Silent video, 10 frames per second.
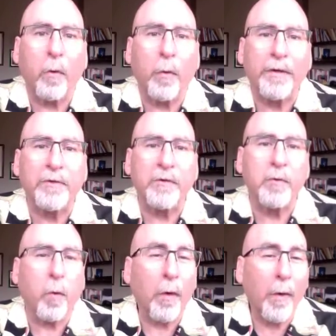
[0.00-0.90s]
which is
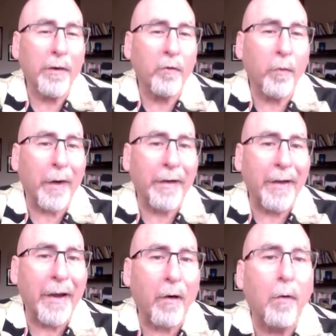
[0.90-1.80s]
what do I do right
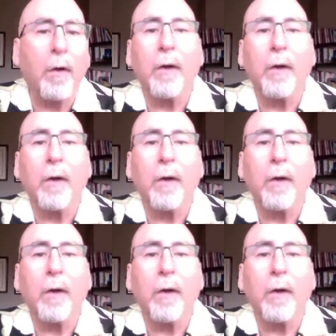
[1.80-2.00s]
now